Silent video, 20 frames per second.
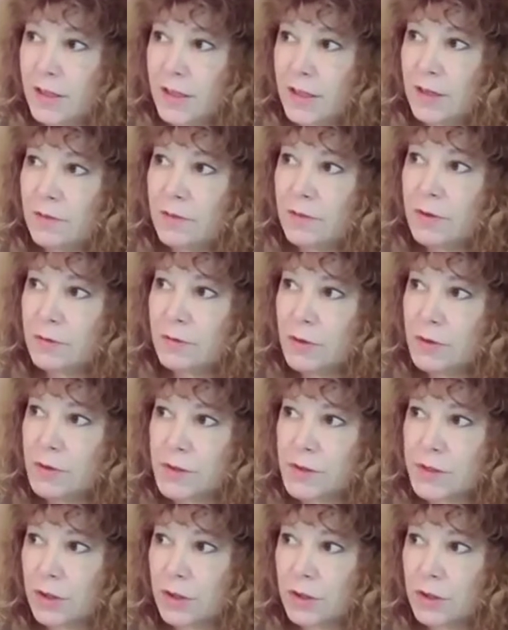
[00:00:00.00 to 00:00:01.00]
Even if you
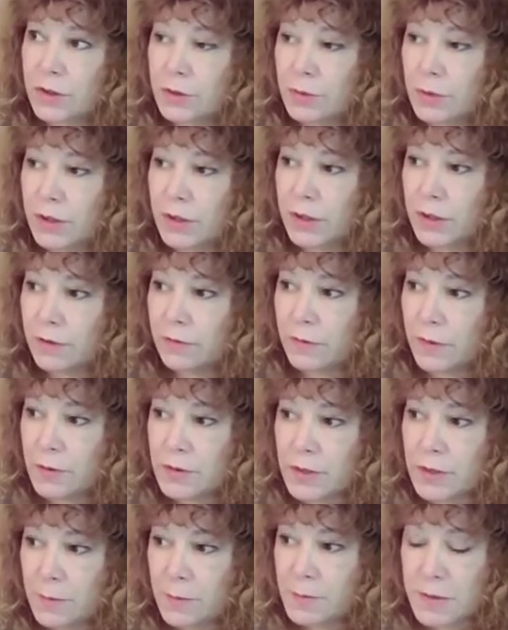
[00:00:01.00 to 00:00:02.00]
just start doing it a few
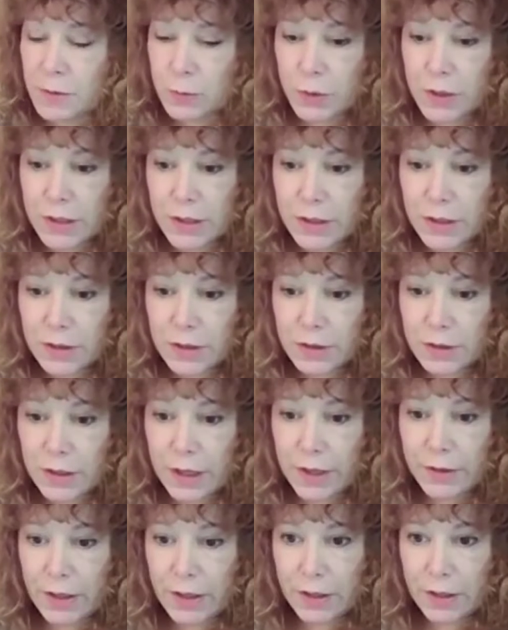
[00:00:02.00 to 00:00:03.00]
times a week
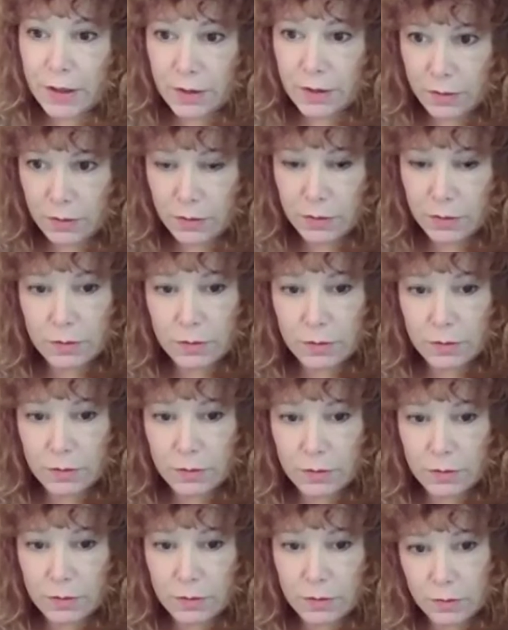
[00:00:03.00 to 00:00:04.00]
and then
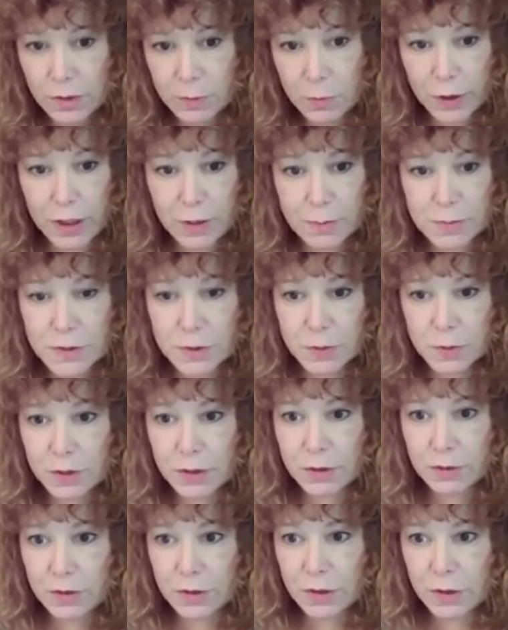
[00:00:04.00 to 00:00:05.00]
keep working up to
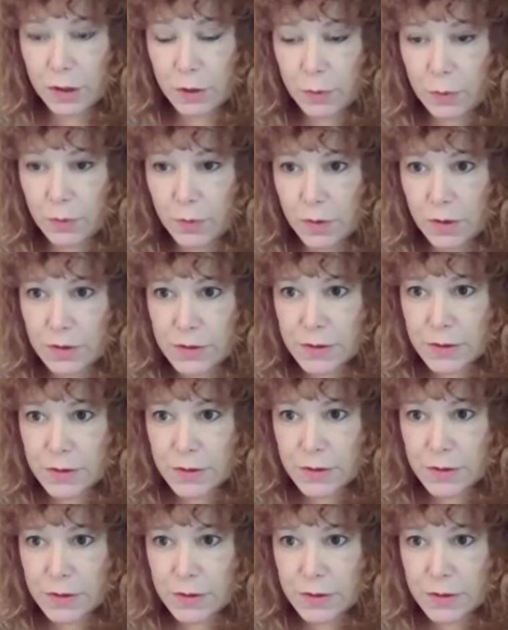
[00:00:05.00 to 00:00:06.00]
it,
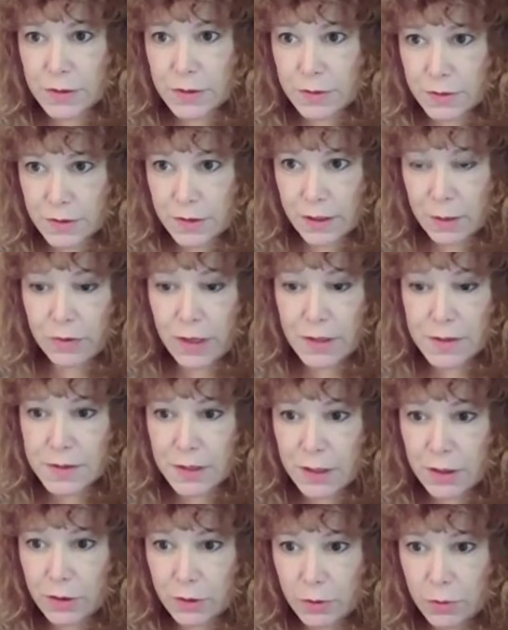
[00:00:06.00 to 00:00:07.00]
to the number of days
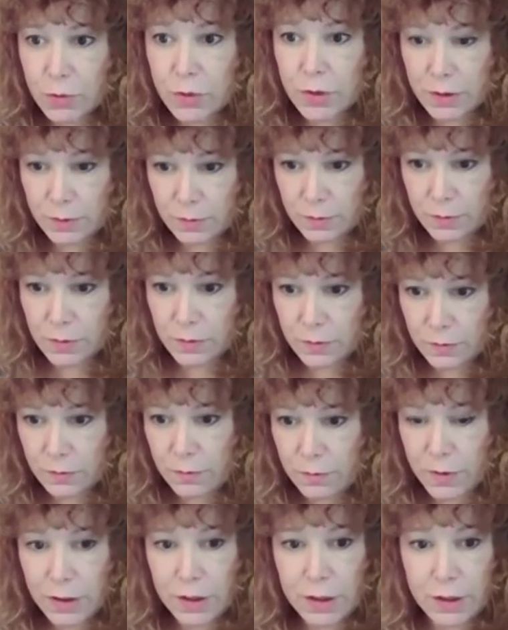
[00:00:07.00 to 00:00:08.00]
that you can
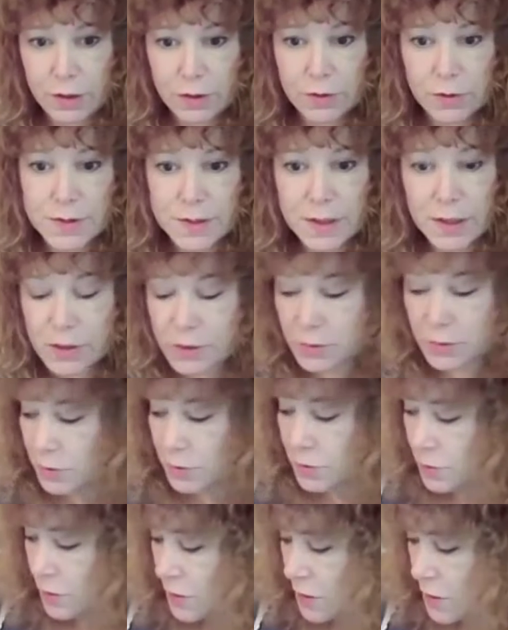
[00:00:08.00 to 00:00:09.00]
fit in your
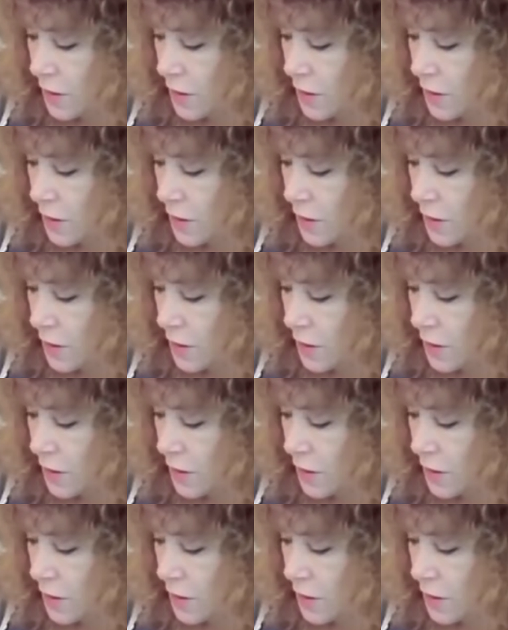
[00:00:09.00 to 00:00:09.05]
schedule.